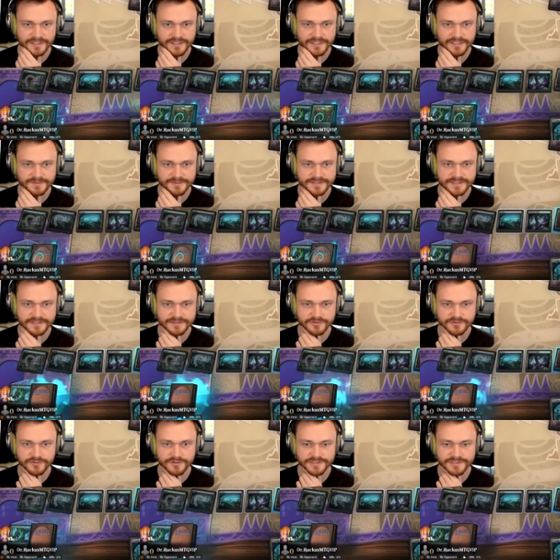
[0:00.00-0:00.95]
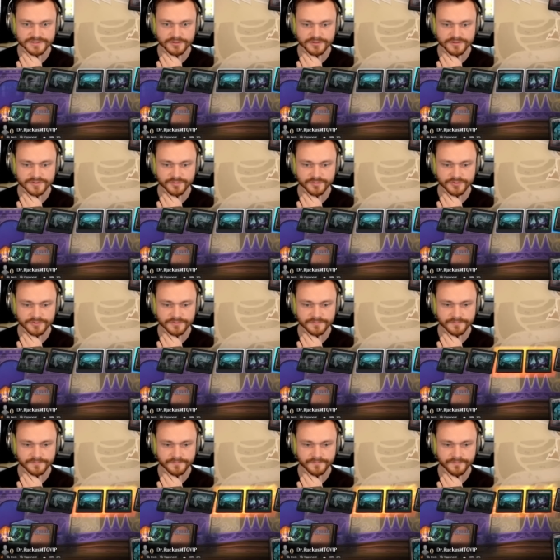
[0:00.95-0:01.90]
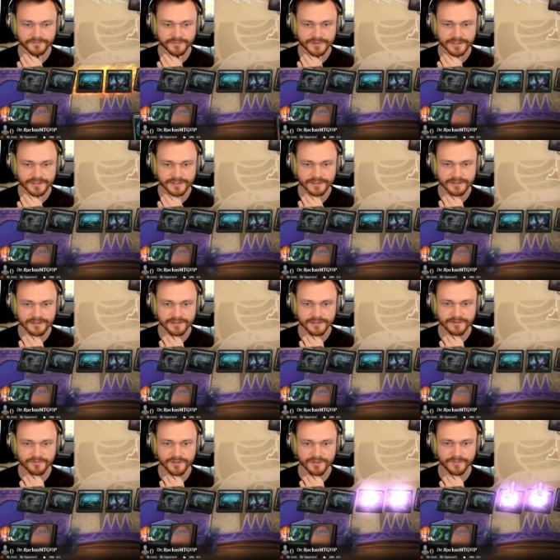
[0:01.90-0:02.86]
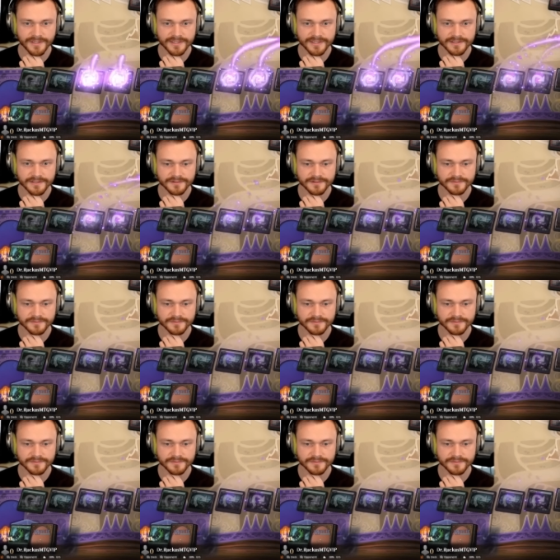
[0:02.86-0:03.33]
Especially because the draw discard's brutal. Run it back.